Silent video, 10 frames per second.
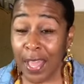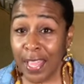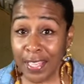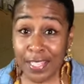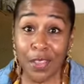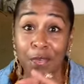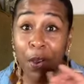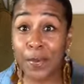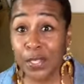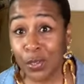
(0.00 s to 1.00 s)
it's in the
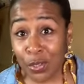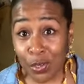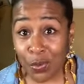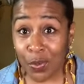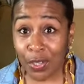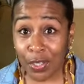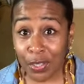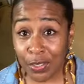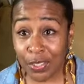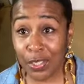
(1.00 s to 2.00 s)
pharmaceutical
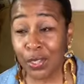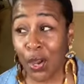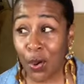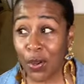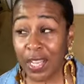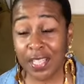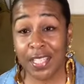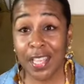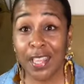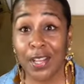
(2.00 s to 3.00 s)
world, you know, it's
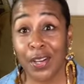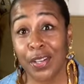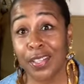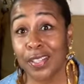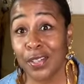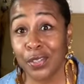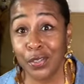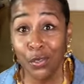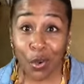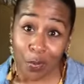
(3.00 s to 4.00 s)
in the
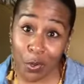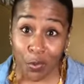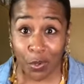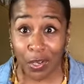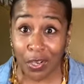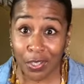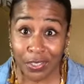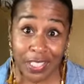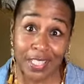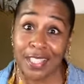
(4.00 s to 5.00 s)
normal
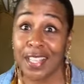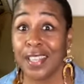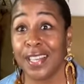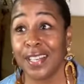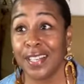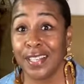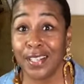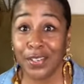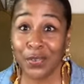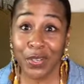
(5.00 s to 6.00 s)
world, it's in the
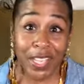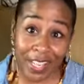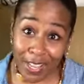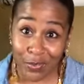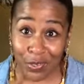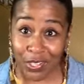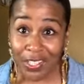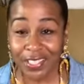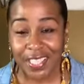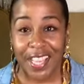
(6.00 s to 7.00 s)
weed head
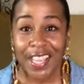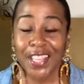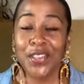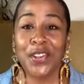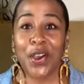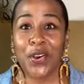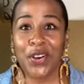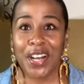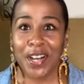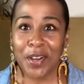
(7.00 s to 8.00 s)
world, you know,
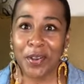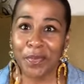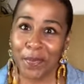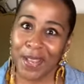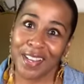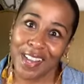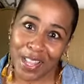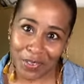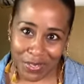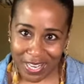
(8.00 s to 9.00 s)
um, I'm not gonna call
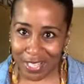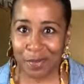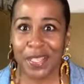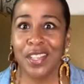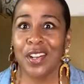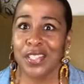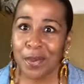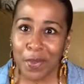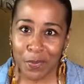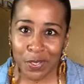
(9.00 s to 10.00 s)
it weed heads, but you know,
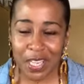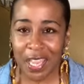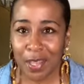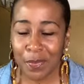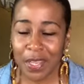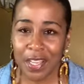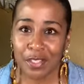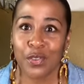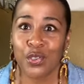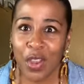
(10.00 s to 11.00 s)
some people take it because
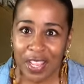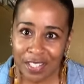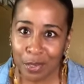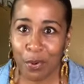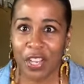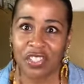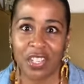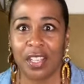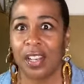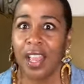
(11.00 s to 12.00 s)
of stress,
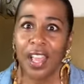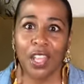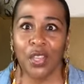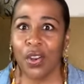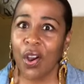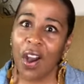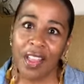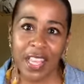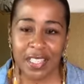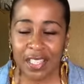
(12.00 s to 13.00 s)
depression, you know, all
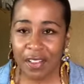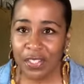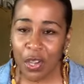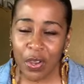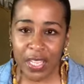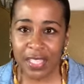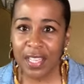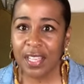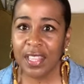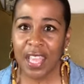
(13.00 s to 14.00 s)
that stuff. So it's a
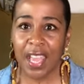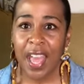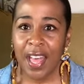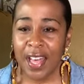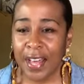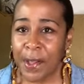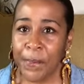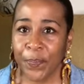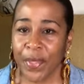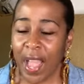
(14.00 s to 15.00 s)
good thing.
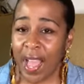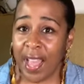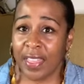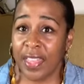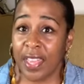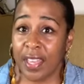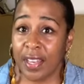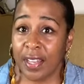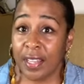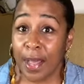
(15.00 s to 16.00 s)
Um, I
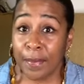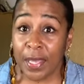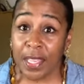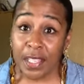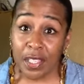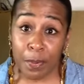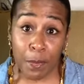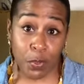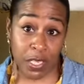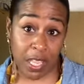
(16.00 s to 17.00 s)
think gummies,
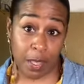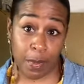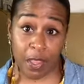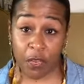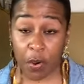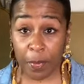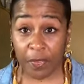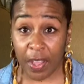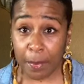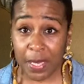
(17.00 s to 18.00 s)
people take them in the form of
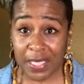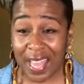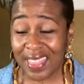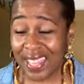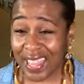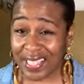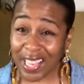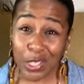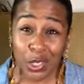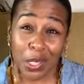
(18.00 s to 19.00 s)
gummies. I think that's
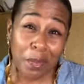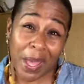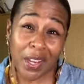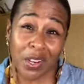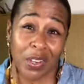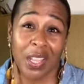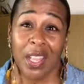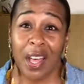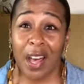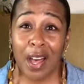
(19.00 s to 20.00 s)
actually better
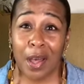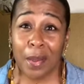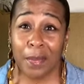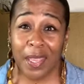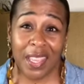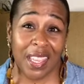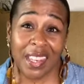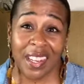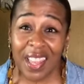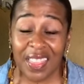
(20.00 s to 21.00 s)
um,
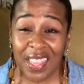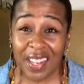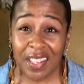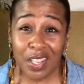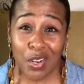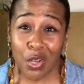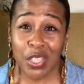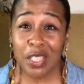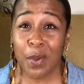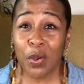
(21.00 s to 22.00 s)
eating it than, you know,
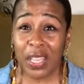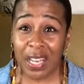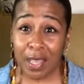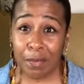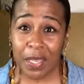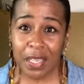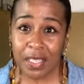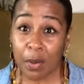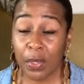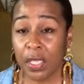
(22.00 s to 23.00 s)
smoking it because
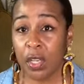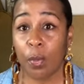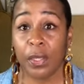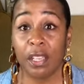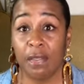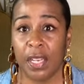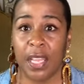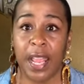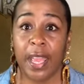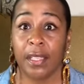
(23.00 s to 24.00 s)
I really don't believe in
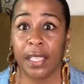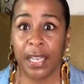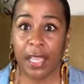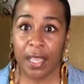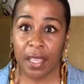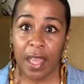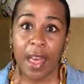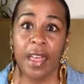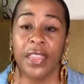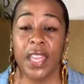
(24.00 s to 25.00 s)
inhaling
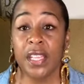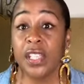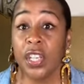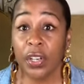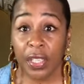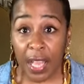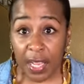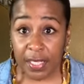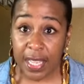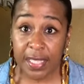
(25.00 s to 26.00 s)
anything into your
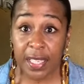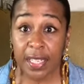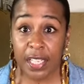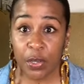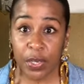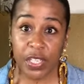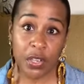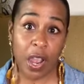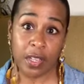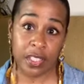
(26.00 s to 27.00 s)
lungs. That's going to decrease
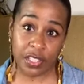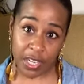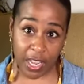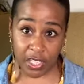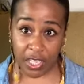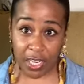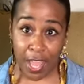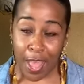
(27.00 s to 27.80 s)
your oxygenation.